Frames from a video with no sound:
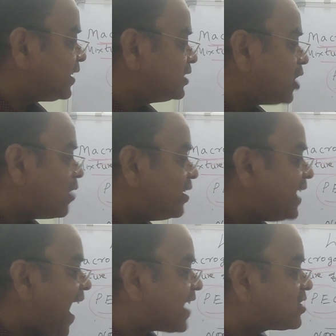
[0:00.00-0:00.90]
solvent
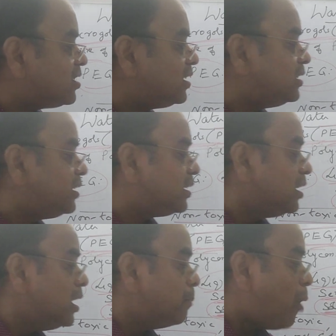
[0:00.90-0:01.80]
action in the
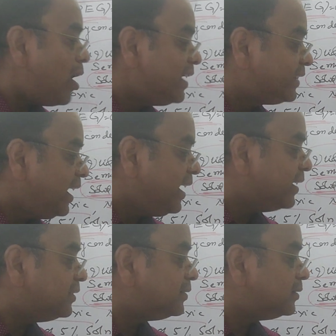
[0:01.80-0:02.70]

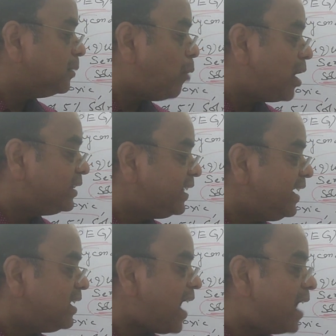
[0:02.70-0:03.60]
polyethylene
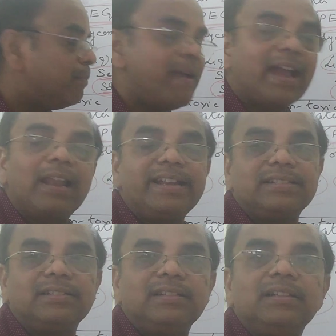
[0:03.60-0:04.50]
and bakelite.
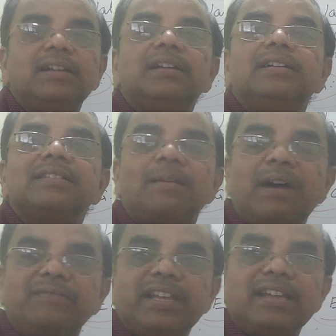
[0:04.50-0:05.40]
Some of
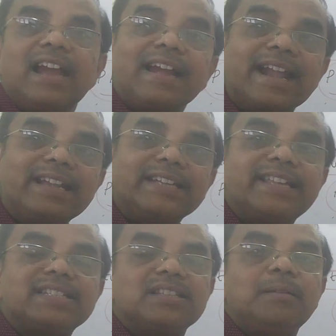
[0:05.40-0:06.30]
the
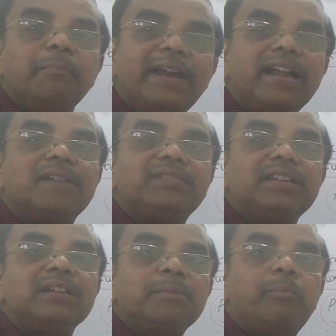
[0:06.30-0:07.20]
containers made of
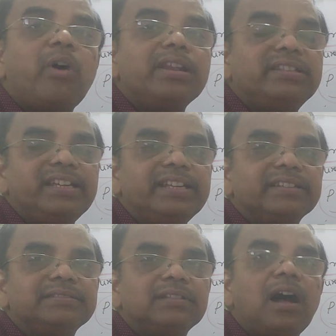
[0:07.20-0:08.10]
the polythene
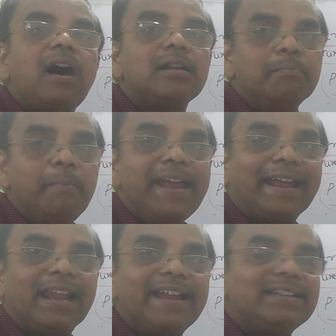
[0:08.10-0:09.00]
or bakelite.